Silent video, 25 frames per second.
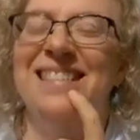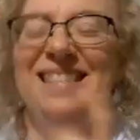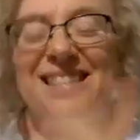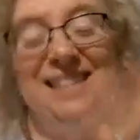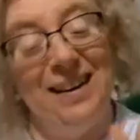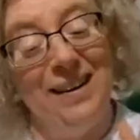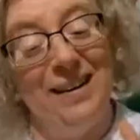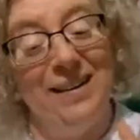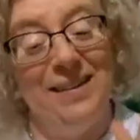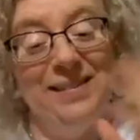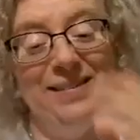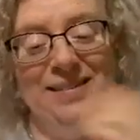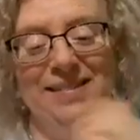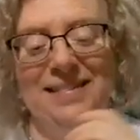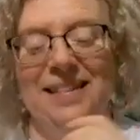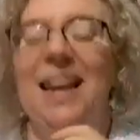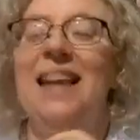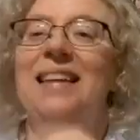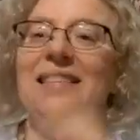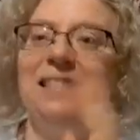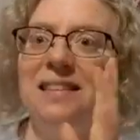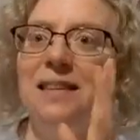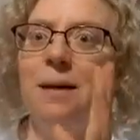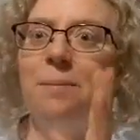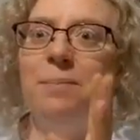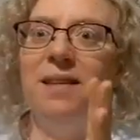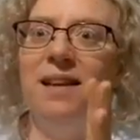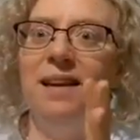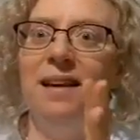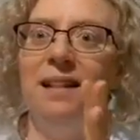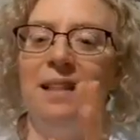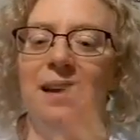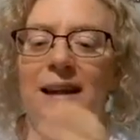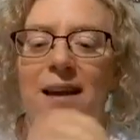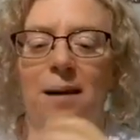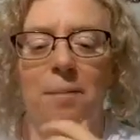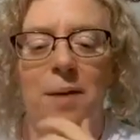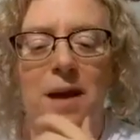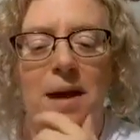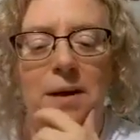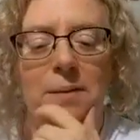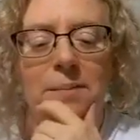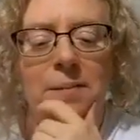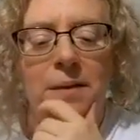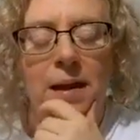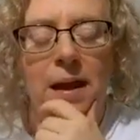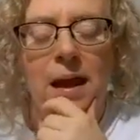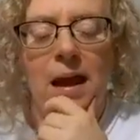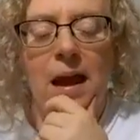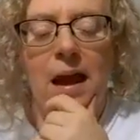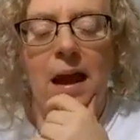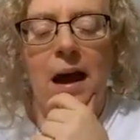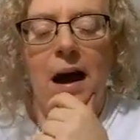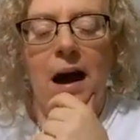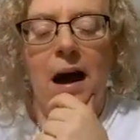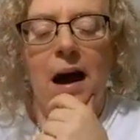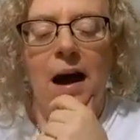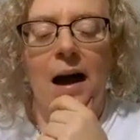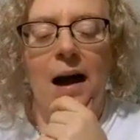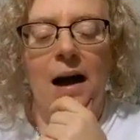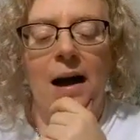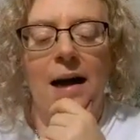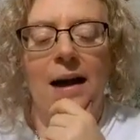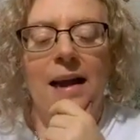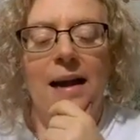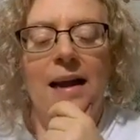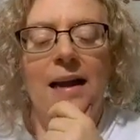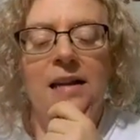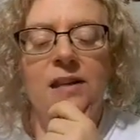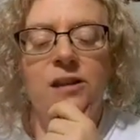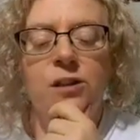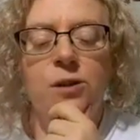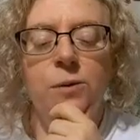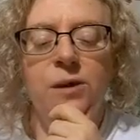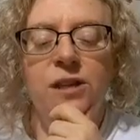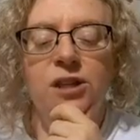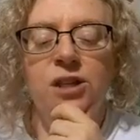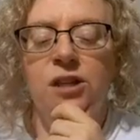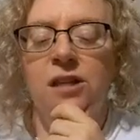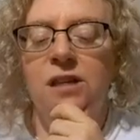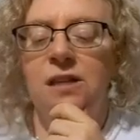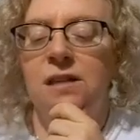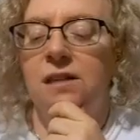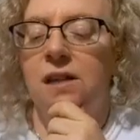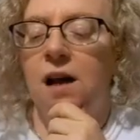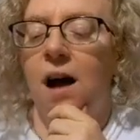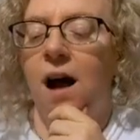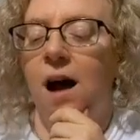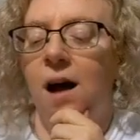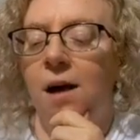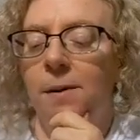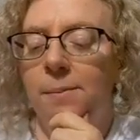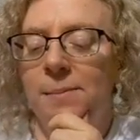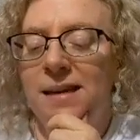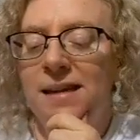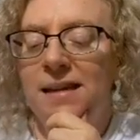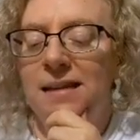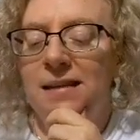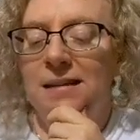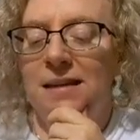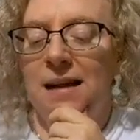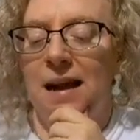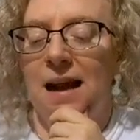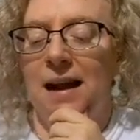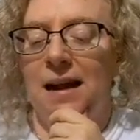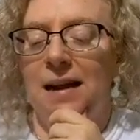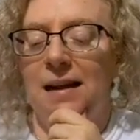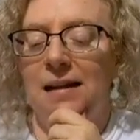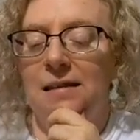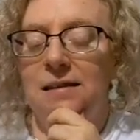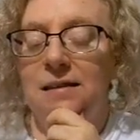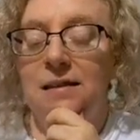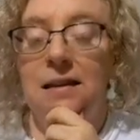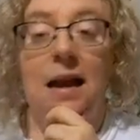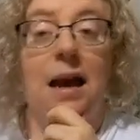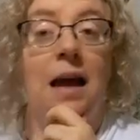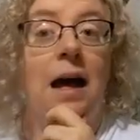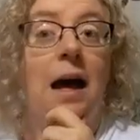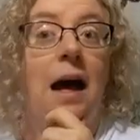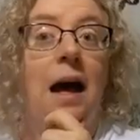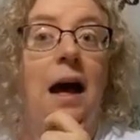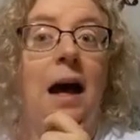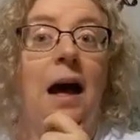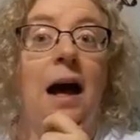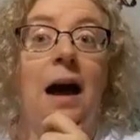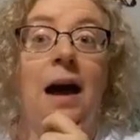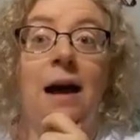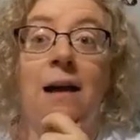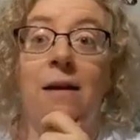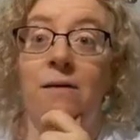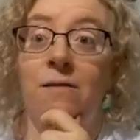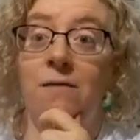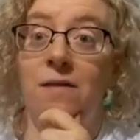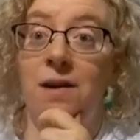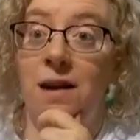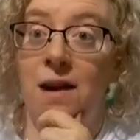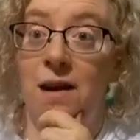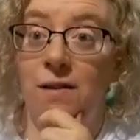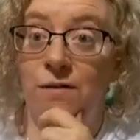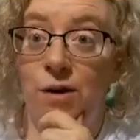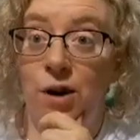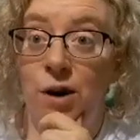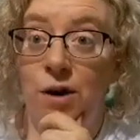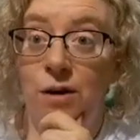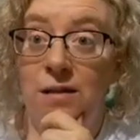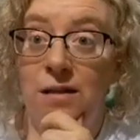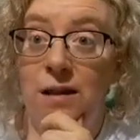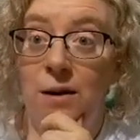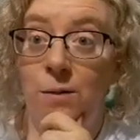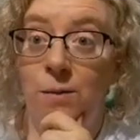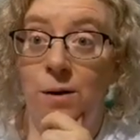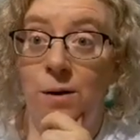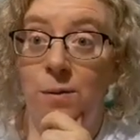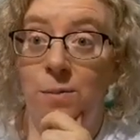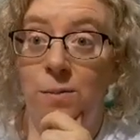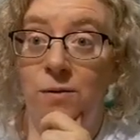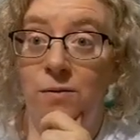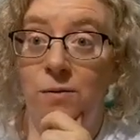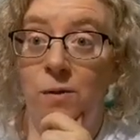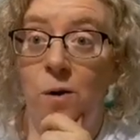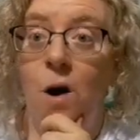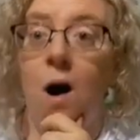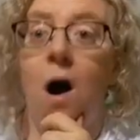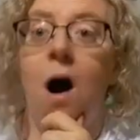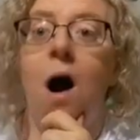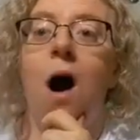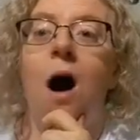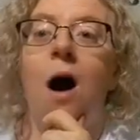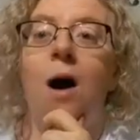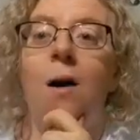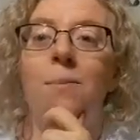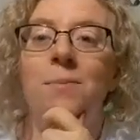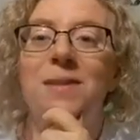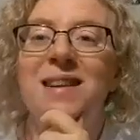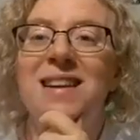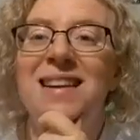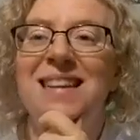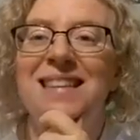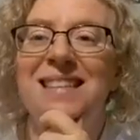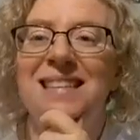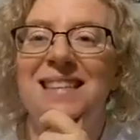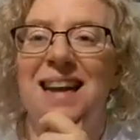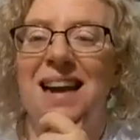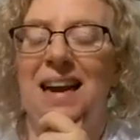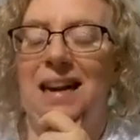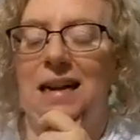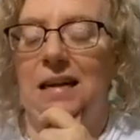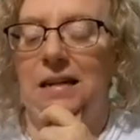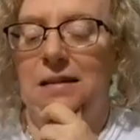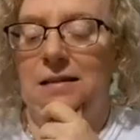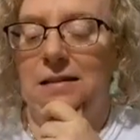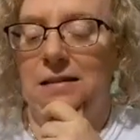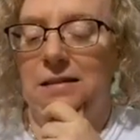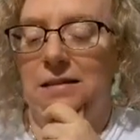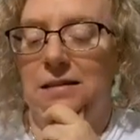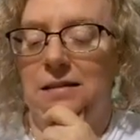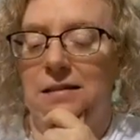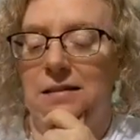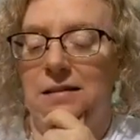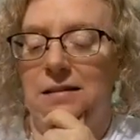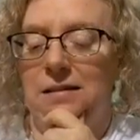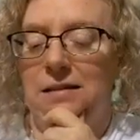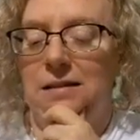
so it's something to think about. Uh, intuition is omniscience. I have never heard that word before. Omniscience.